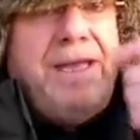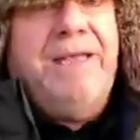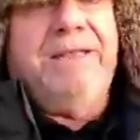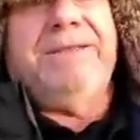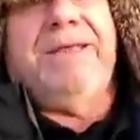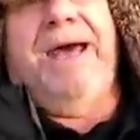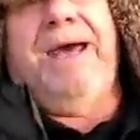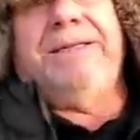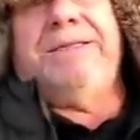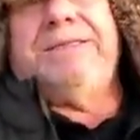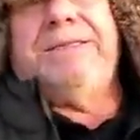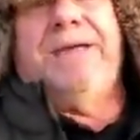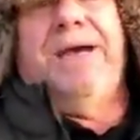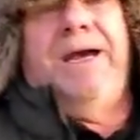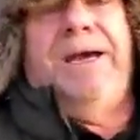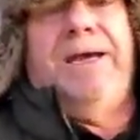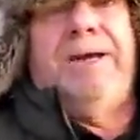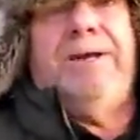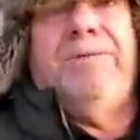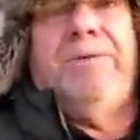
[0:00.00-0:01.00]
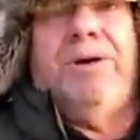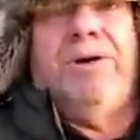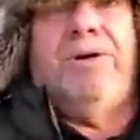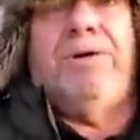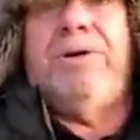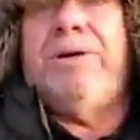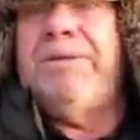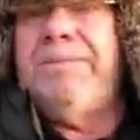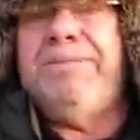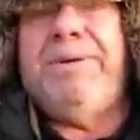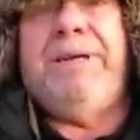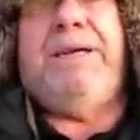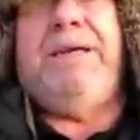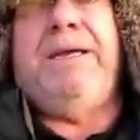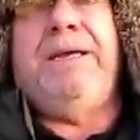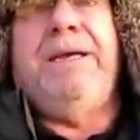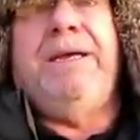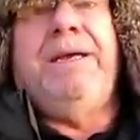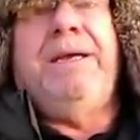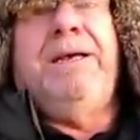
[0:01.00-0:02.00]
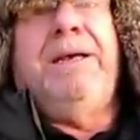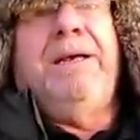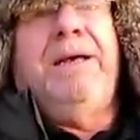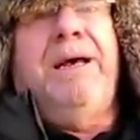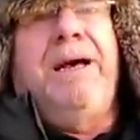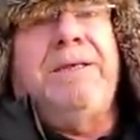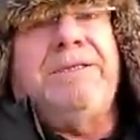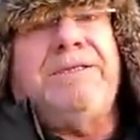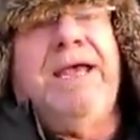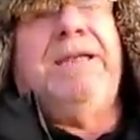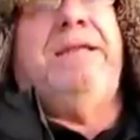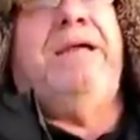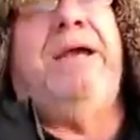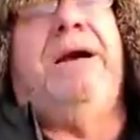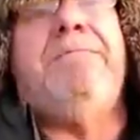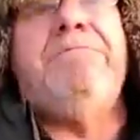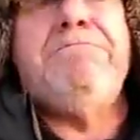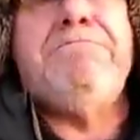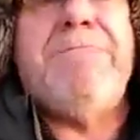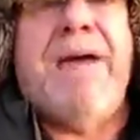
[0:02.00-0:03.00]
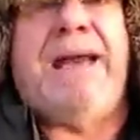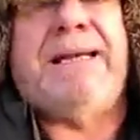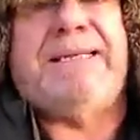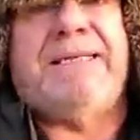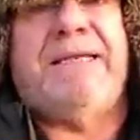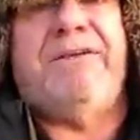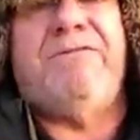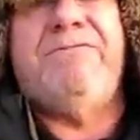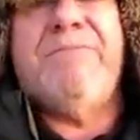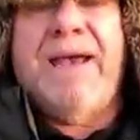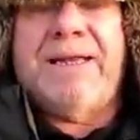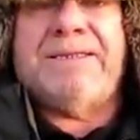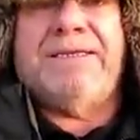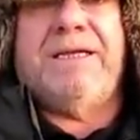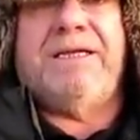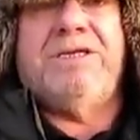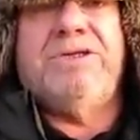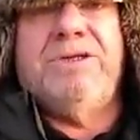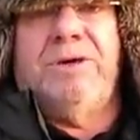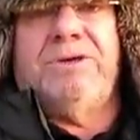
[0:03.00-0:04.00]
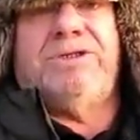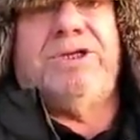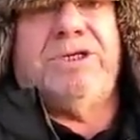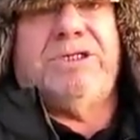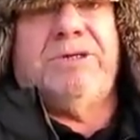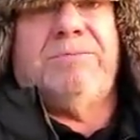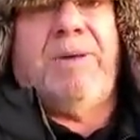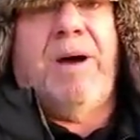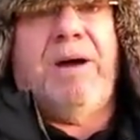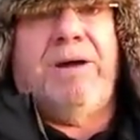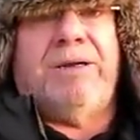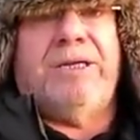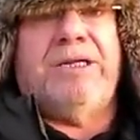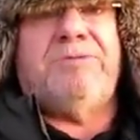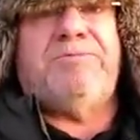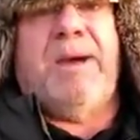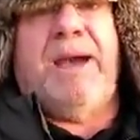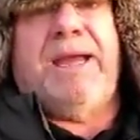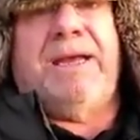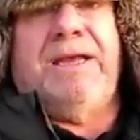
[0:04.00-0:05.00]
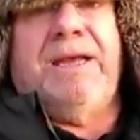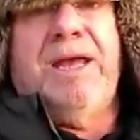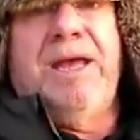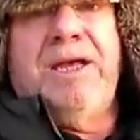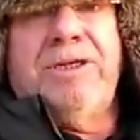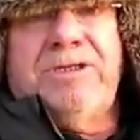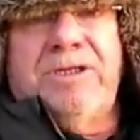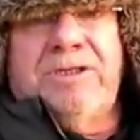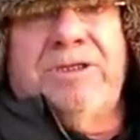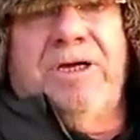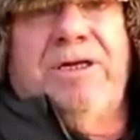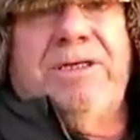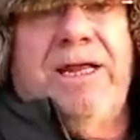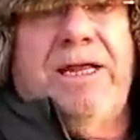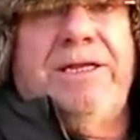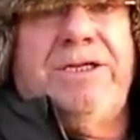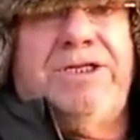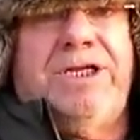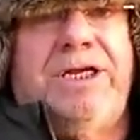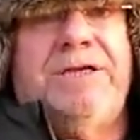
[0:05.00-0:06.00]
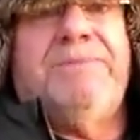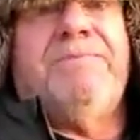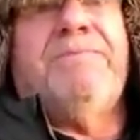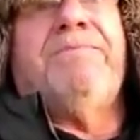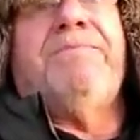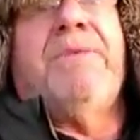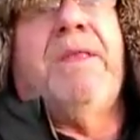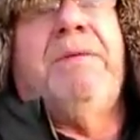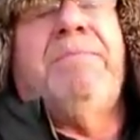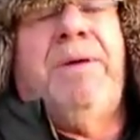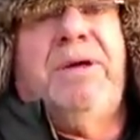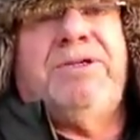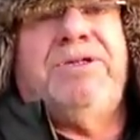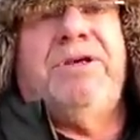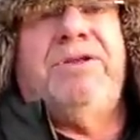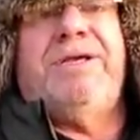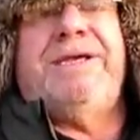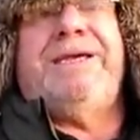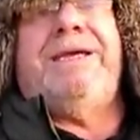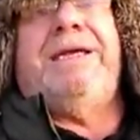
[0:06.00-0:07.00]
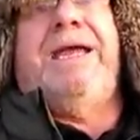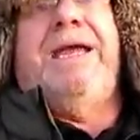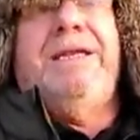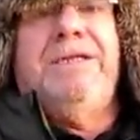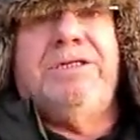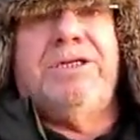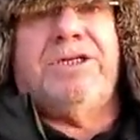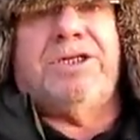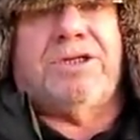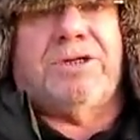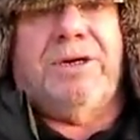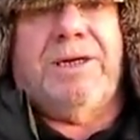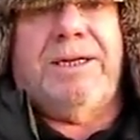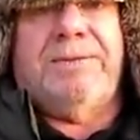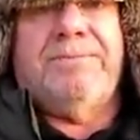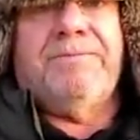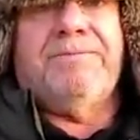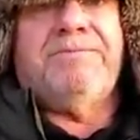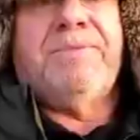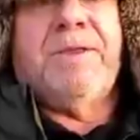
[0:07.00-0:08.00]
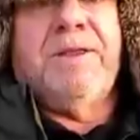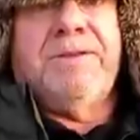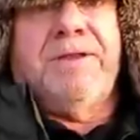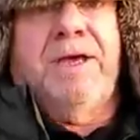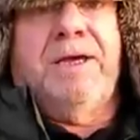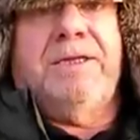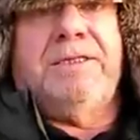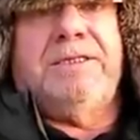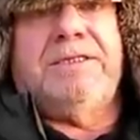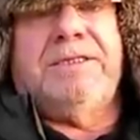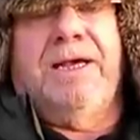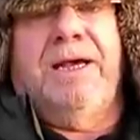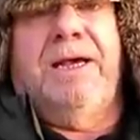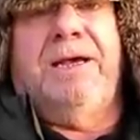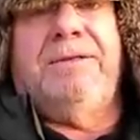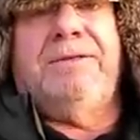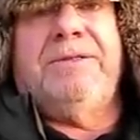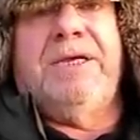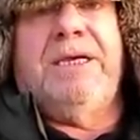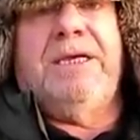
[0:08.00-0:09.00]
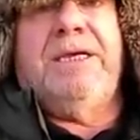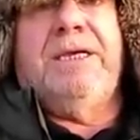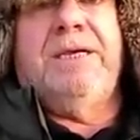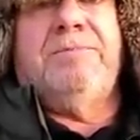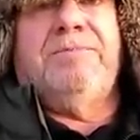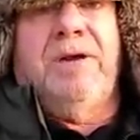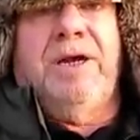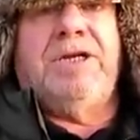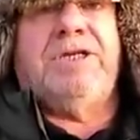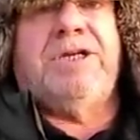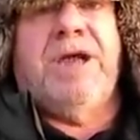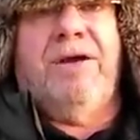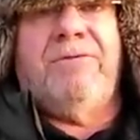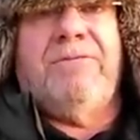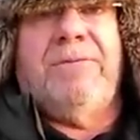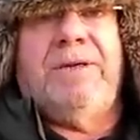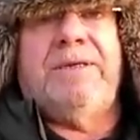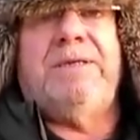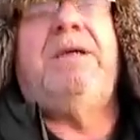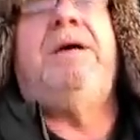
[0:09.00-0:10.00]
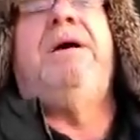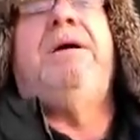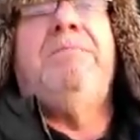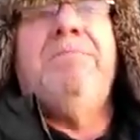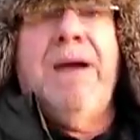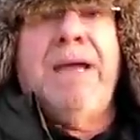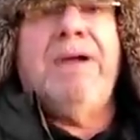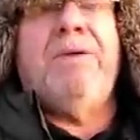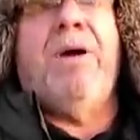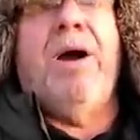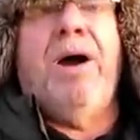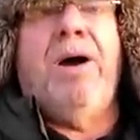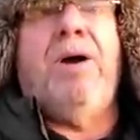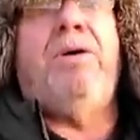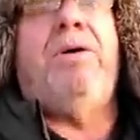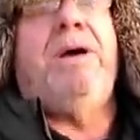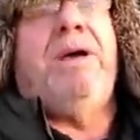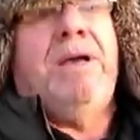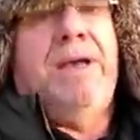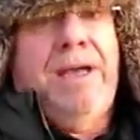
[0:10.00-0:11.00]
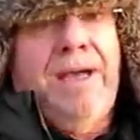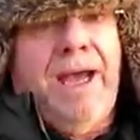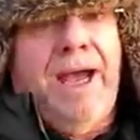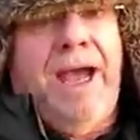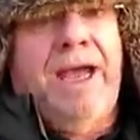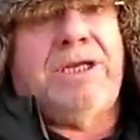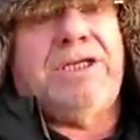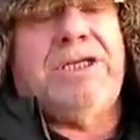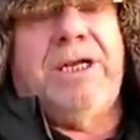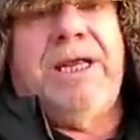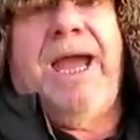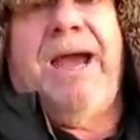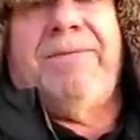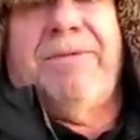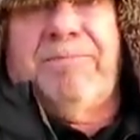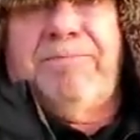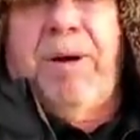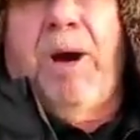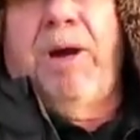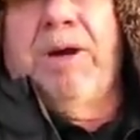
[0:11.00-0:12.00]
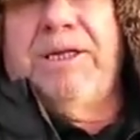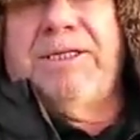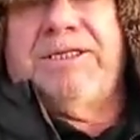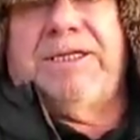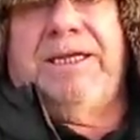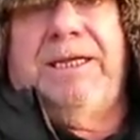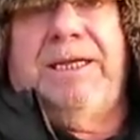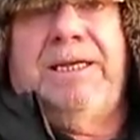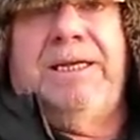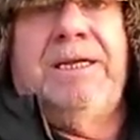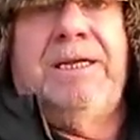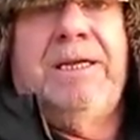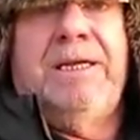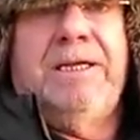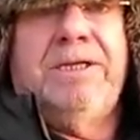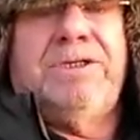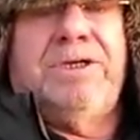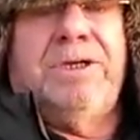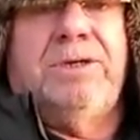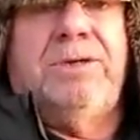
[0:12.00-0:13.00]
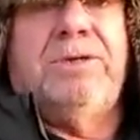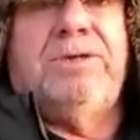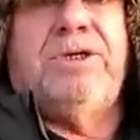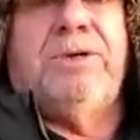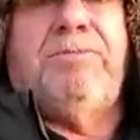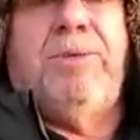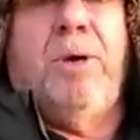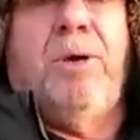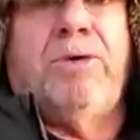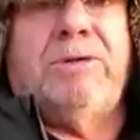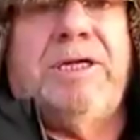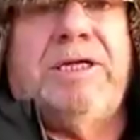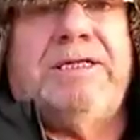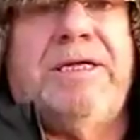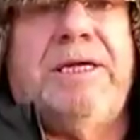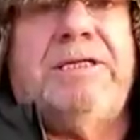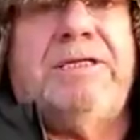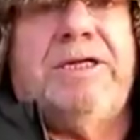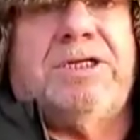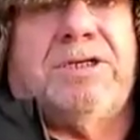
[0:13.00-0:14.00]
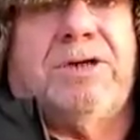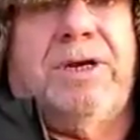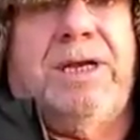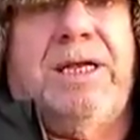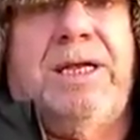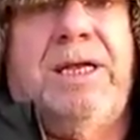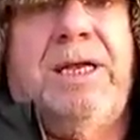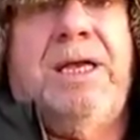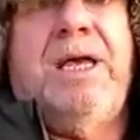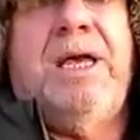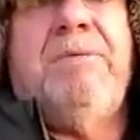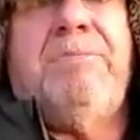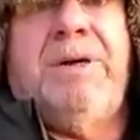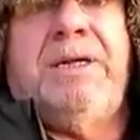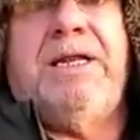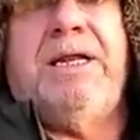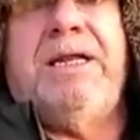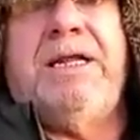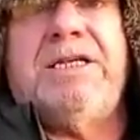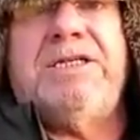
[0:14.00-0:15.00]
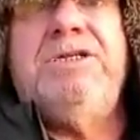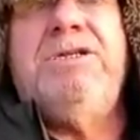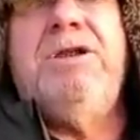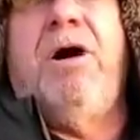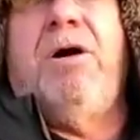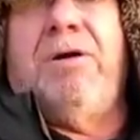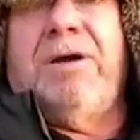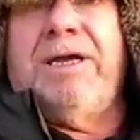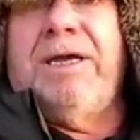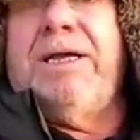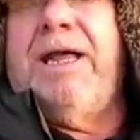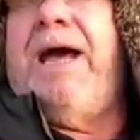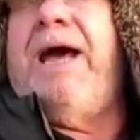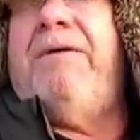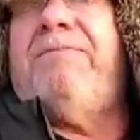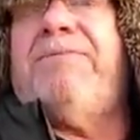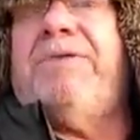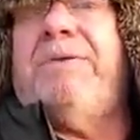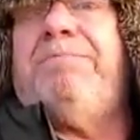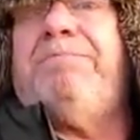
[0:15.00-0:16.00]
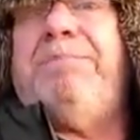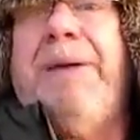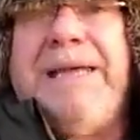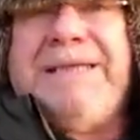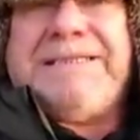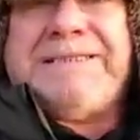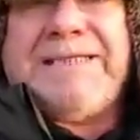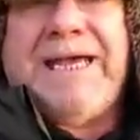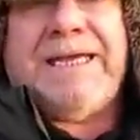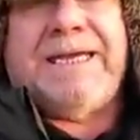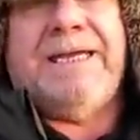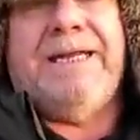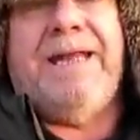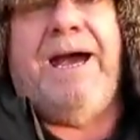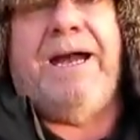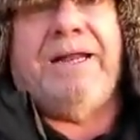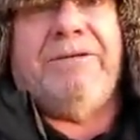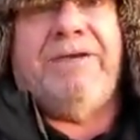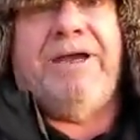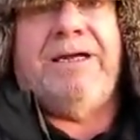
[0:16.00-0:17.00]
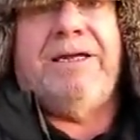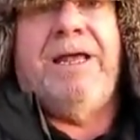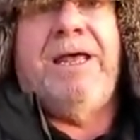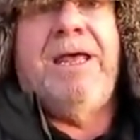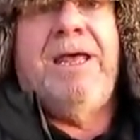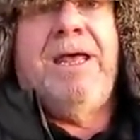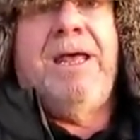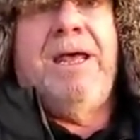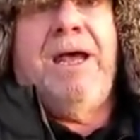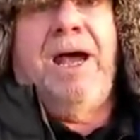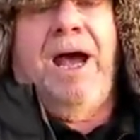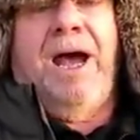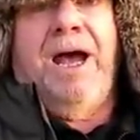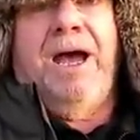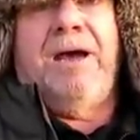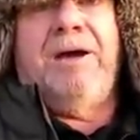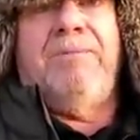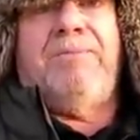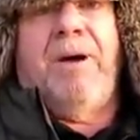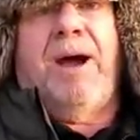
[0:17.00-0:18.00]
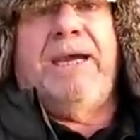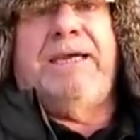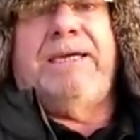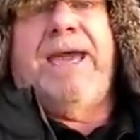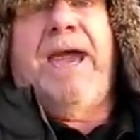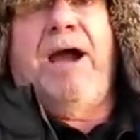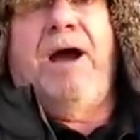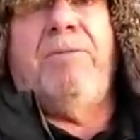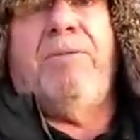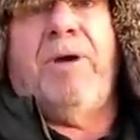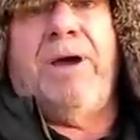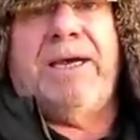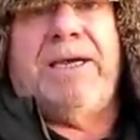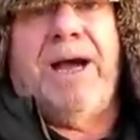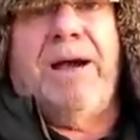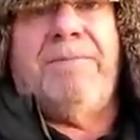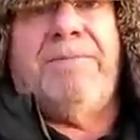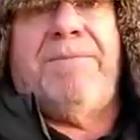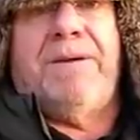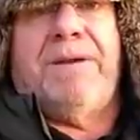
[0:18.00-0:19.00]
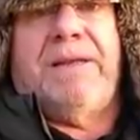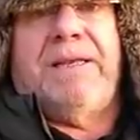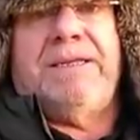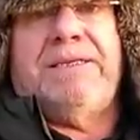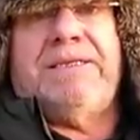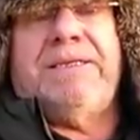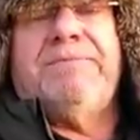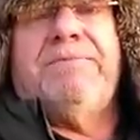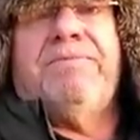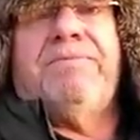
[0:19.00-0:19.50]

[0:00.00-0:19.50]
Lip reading: That will be sending a massive message, not just to Barclays Bank, to Third Energy, but to the industry, that the British government may well actually have a policy to support this industry, but it is not going to have the piss taken out of it by cowboy companies